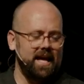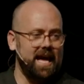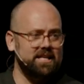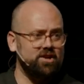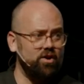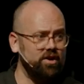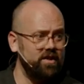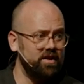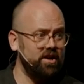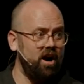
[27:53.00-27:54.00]
And so,
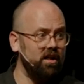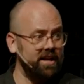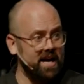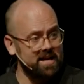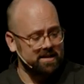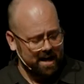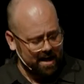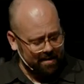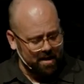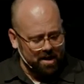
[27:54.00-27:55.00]
colonot,
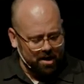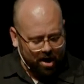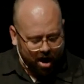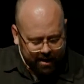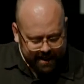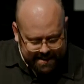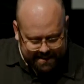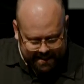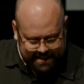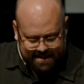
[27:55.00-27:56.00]
uh,
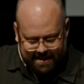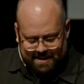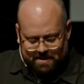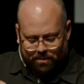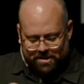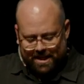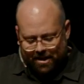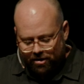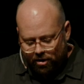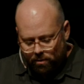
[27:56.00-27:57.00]
colonisis, this
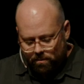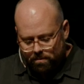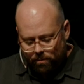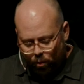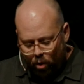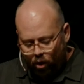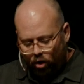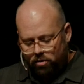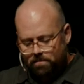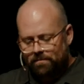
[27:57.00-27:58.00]
particular
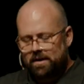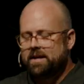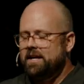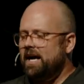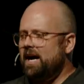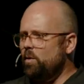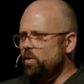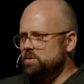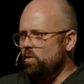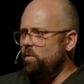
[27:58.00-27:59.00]
wool, uh,
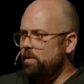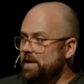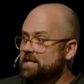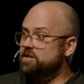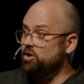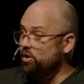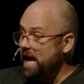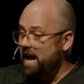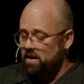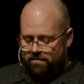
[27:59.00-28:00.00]
was what would have been sold
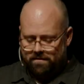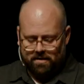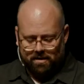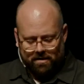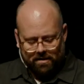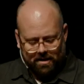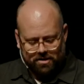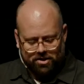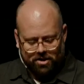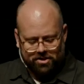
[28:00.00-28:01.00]
out of the
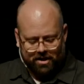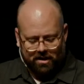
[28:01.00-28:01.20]
church in